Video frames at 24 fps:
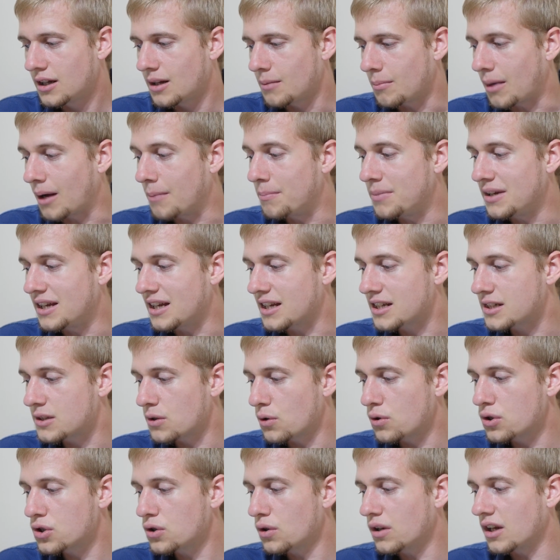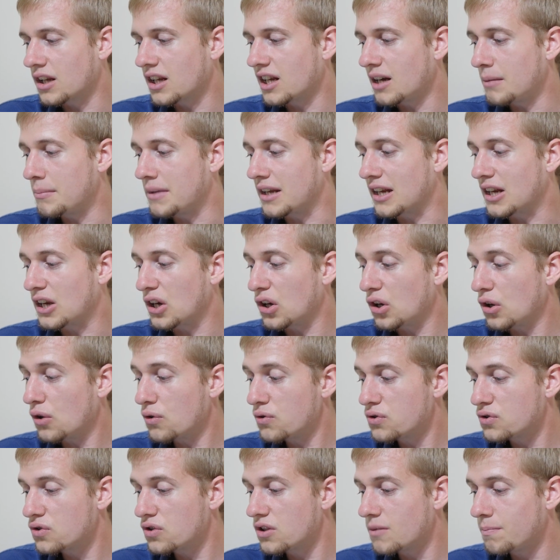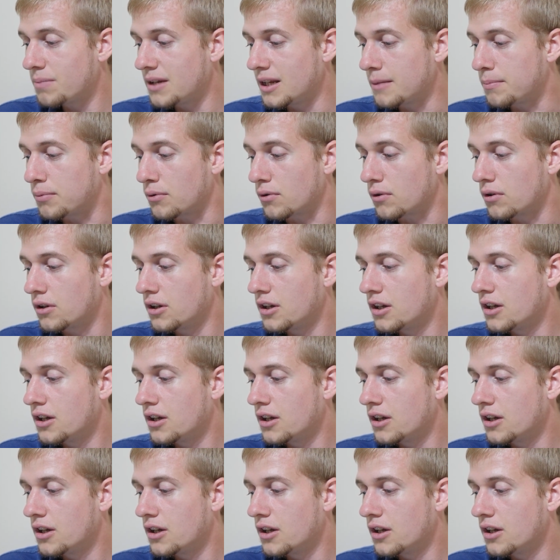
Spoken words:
By being social and coming close to the people,